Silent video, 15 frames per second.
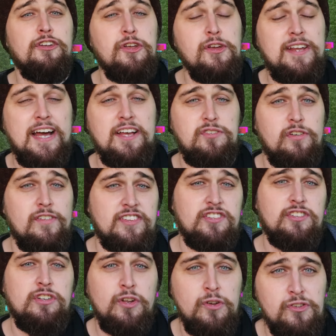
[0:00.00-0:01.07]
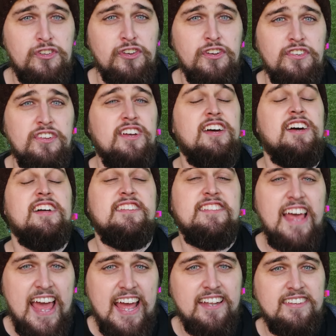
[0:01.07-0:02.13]
Newcastle versus Luton
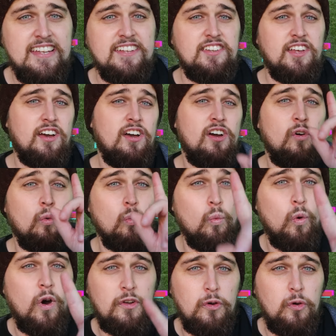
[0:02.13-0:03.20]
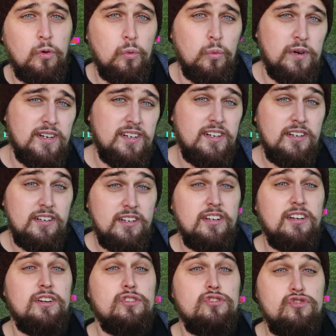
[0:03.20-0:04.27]
to end as a 1-1
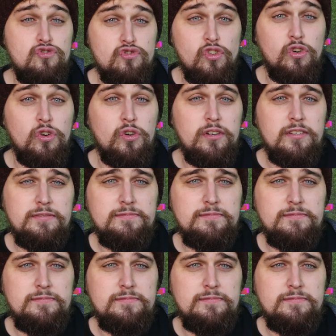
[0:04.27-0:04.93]
draw.